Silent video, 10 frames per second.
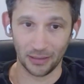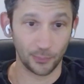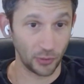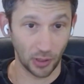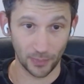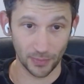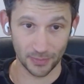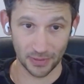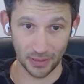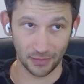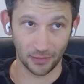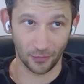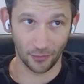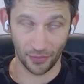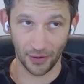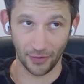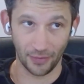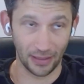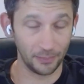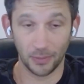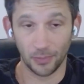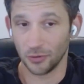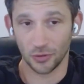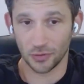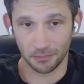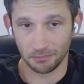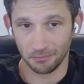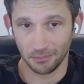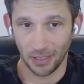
and problems that are there and people just